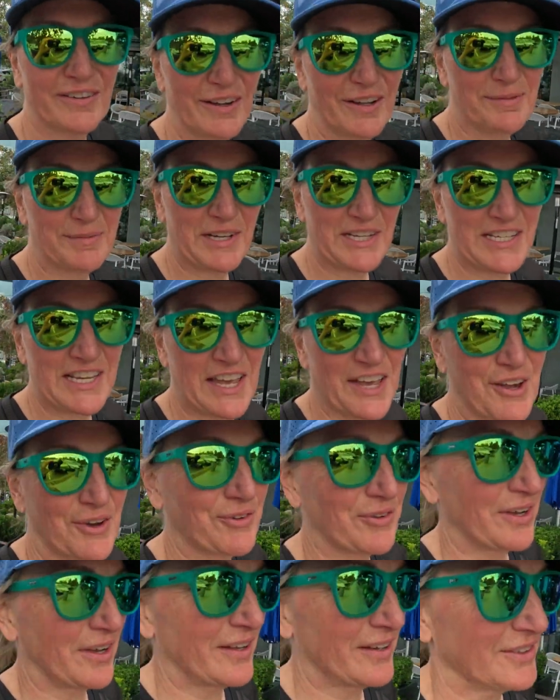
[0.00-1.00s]
around my
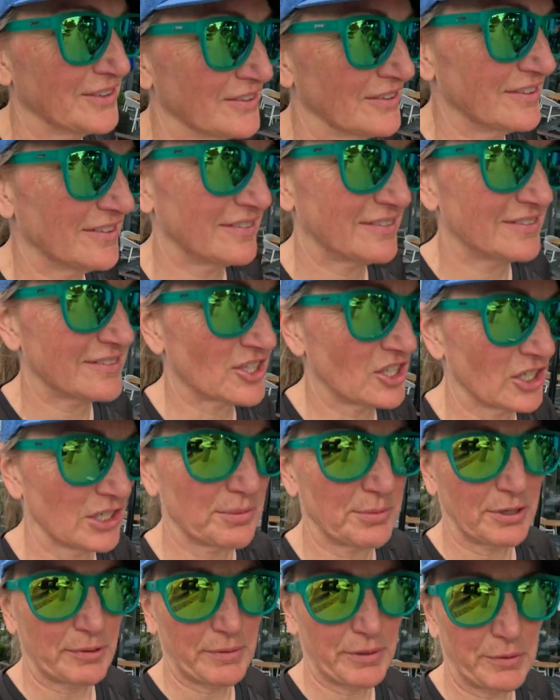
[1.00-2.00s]
town. I don't
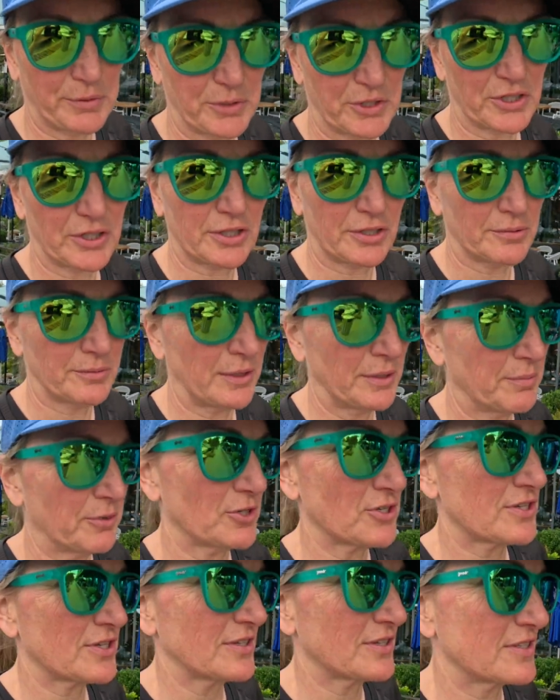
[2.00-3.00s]
talk about my work or my
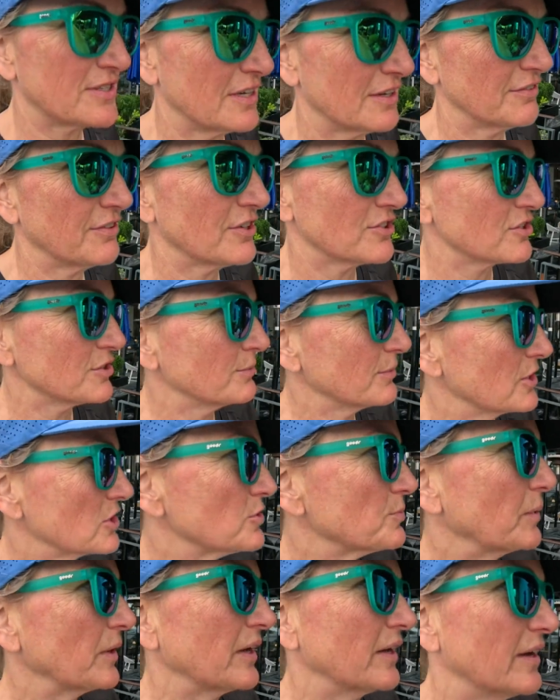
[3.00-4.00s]
personal stuff here too
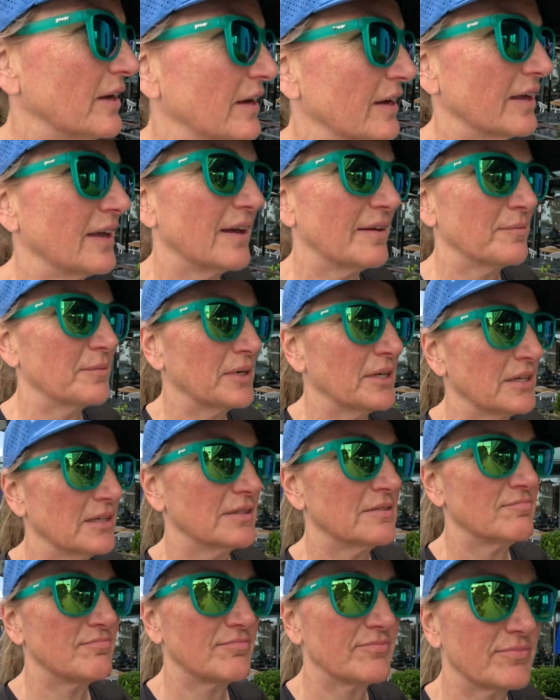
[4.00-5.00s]
much, but I am a
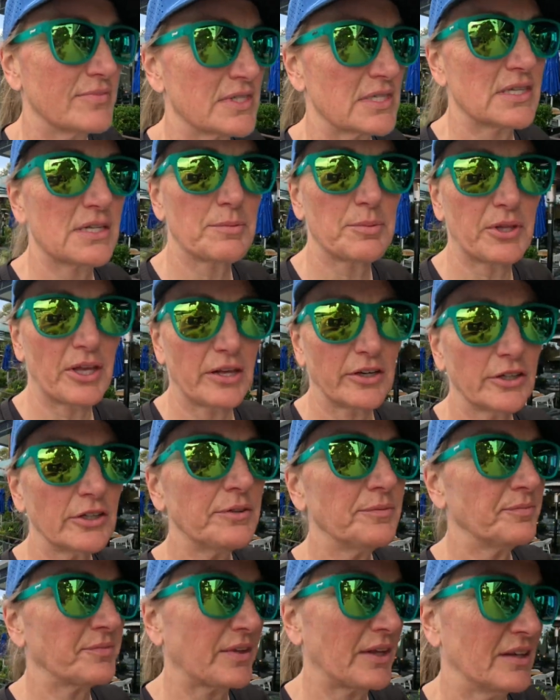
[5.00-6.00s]
city
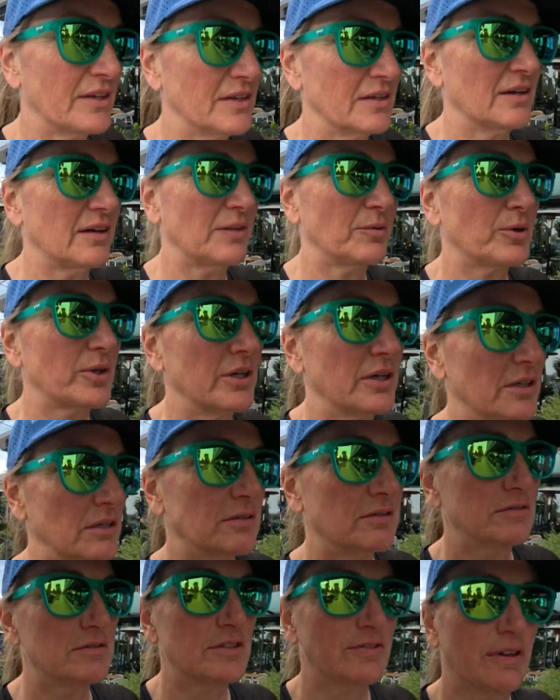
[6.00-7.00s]
planner and I work in
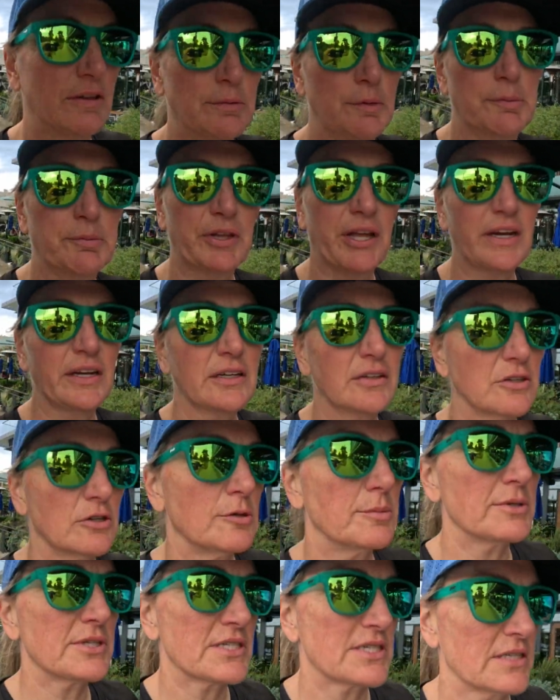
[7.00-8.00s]
development planning and
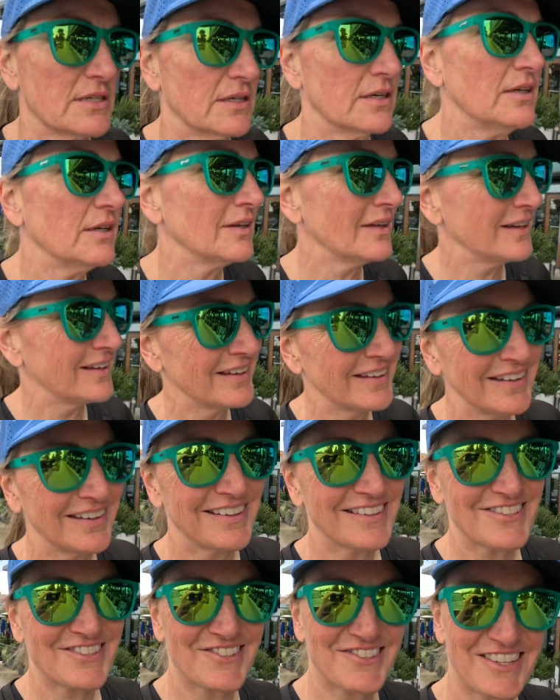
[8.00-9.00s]
urban design.
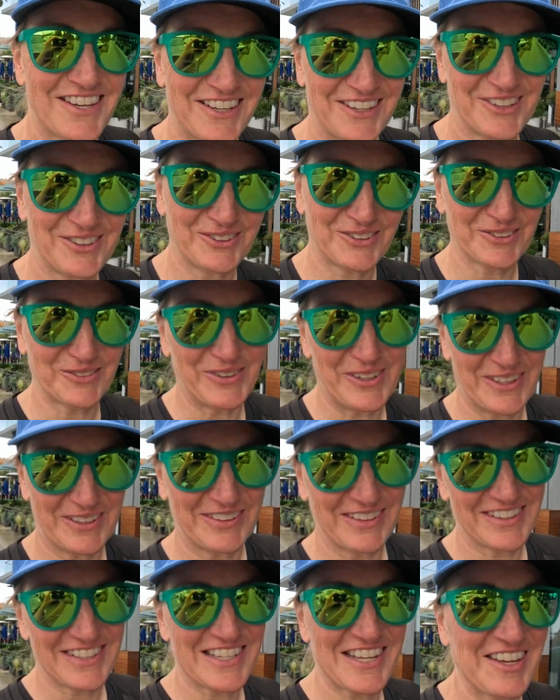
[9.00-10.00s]
So it's kind of cool to
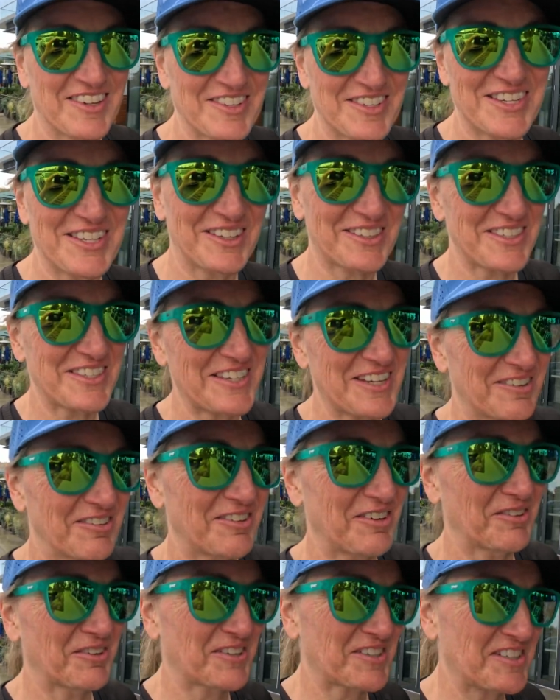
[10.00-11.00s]
walk around the town and see all the stuff
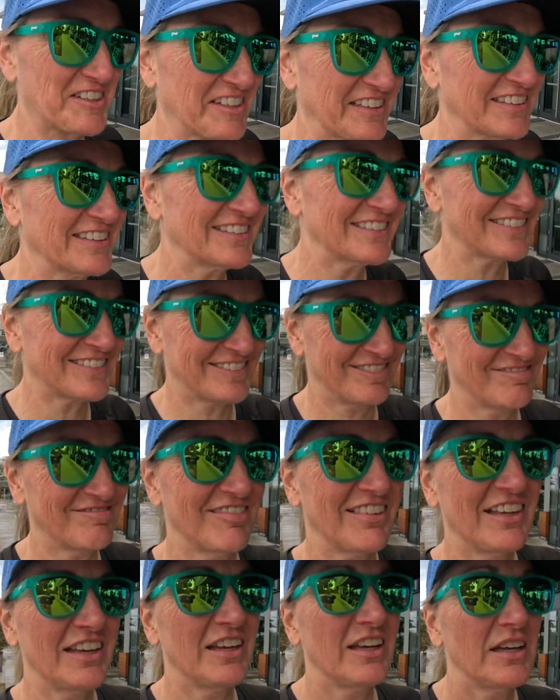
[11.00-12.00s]
I worked on.
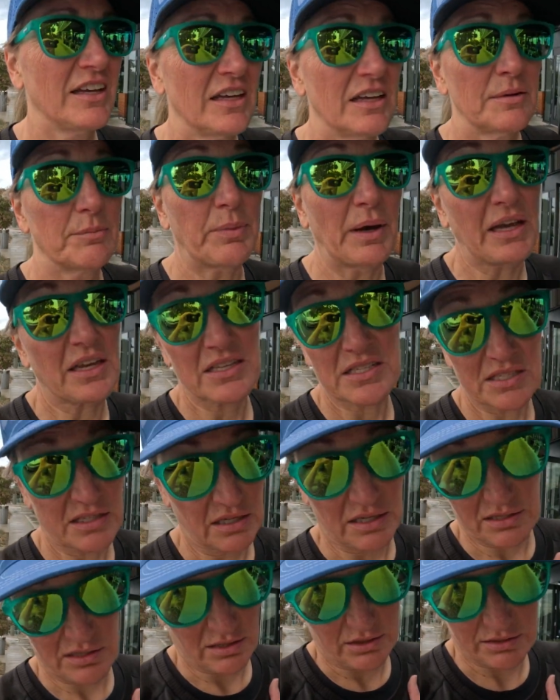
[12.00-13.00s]

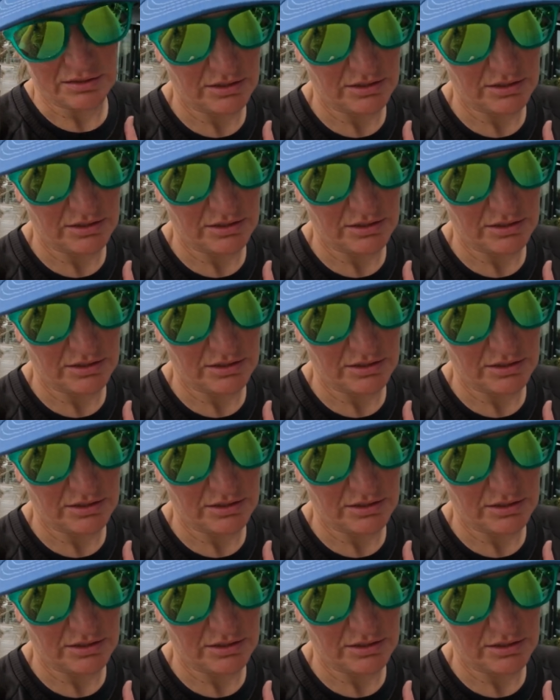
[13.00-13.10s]
Biasly, I think